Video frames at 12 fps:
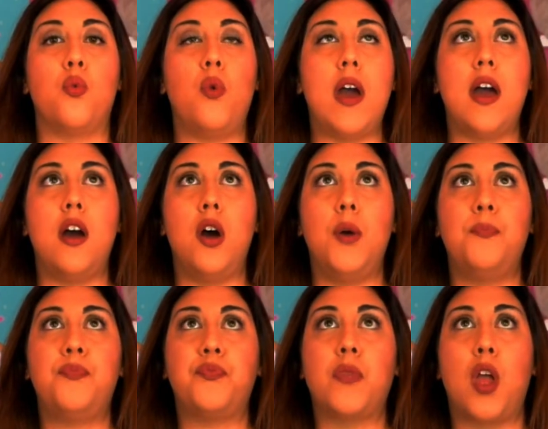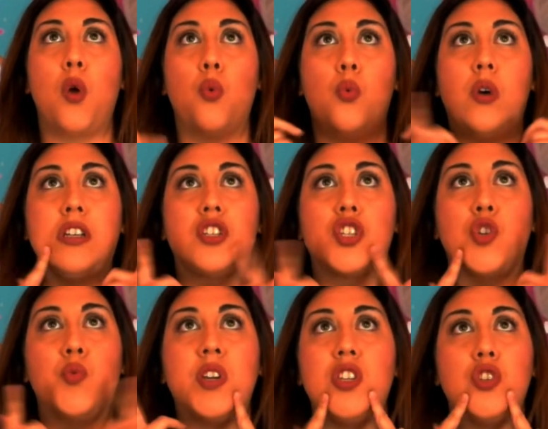Well, what
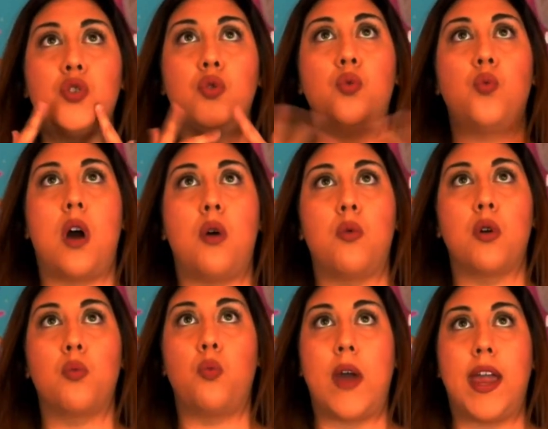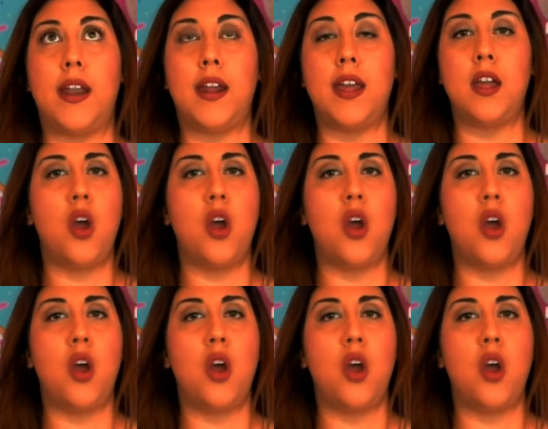should we do while we're waiting